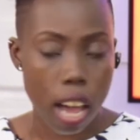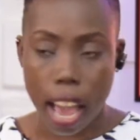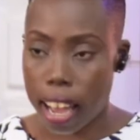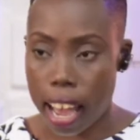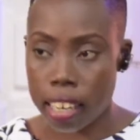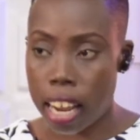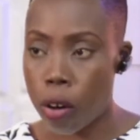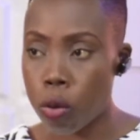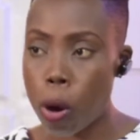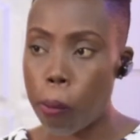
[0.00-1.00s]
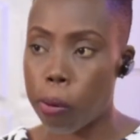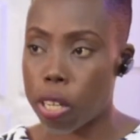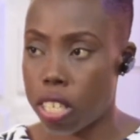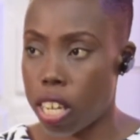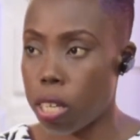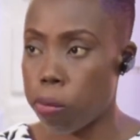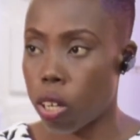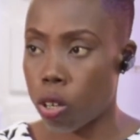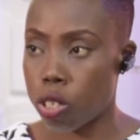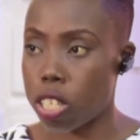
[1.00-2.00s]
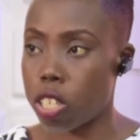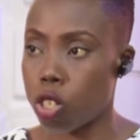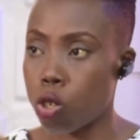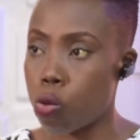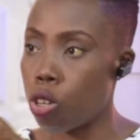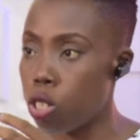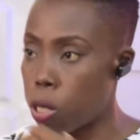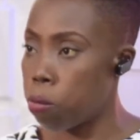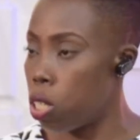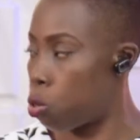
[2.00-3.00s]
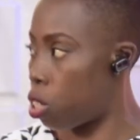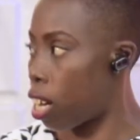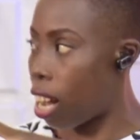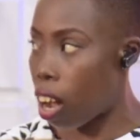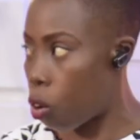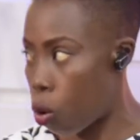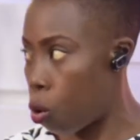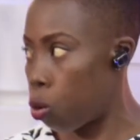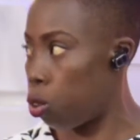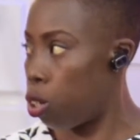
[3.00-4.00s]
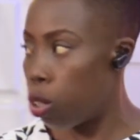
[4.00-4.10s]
And I will not pretend because you want me to take alcohol.